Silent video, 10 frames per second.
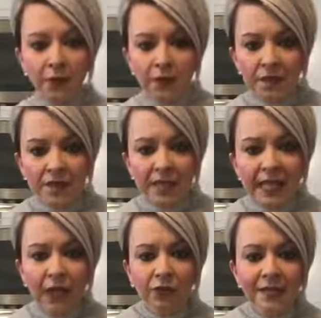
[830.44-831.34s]
This is
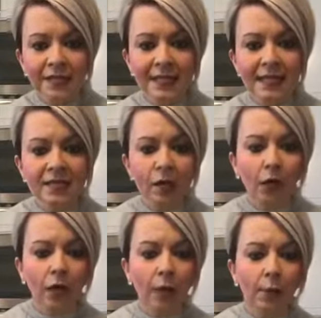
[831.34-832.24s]
Celtic sea
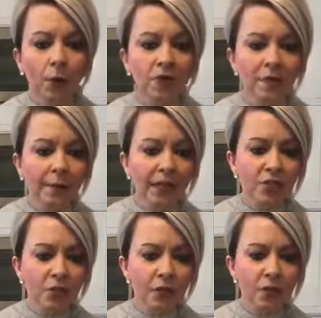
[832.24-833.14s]
salt. I'll post a
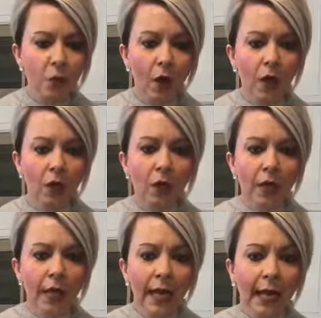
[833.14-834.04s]
picture as well.
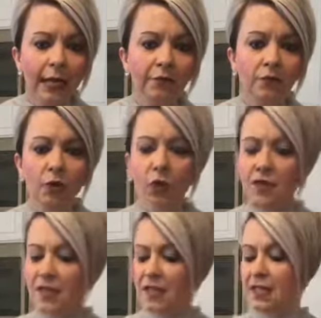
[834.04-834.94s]
And if you
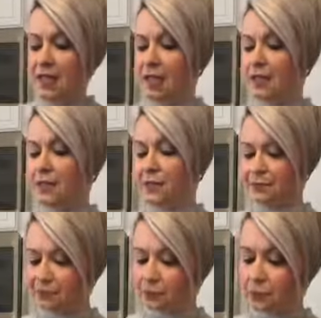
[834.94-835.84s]
notice, it says
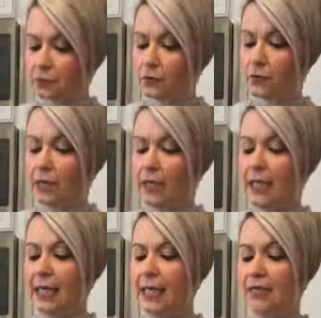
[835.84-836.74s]

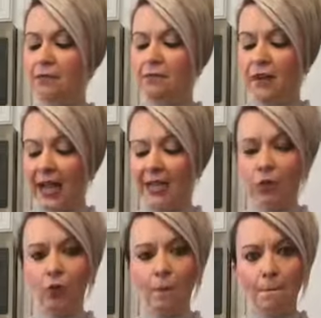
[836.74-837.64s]
it is
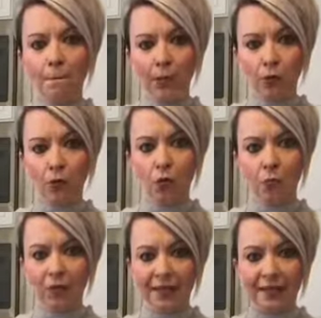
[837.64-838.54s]
Vital Mineral
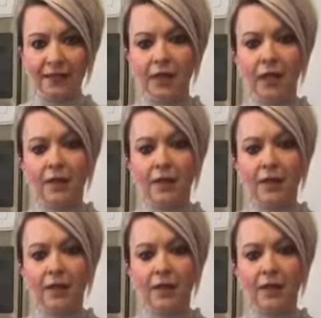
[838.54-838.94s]
Blend.